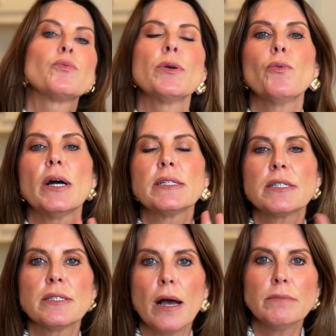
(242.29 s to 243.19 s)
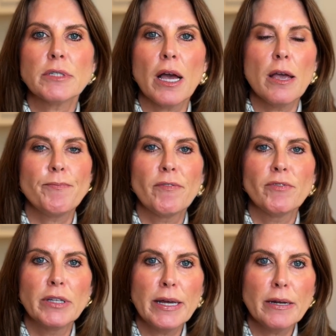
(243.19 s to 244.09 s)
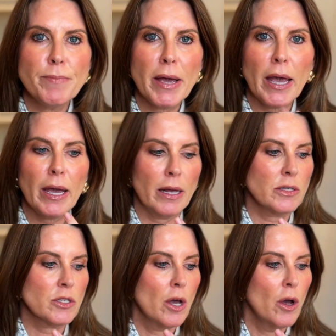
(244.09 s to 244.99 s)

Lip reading: We want some type of linen pants,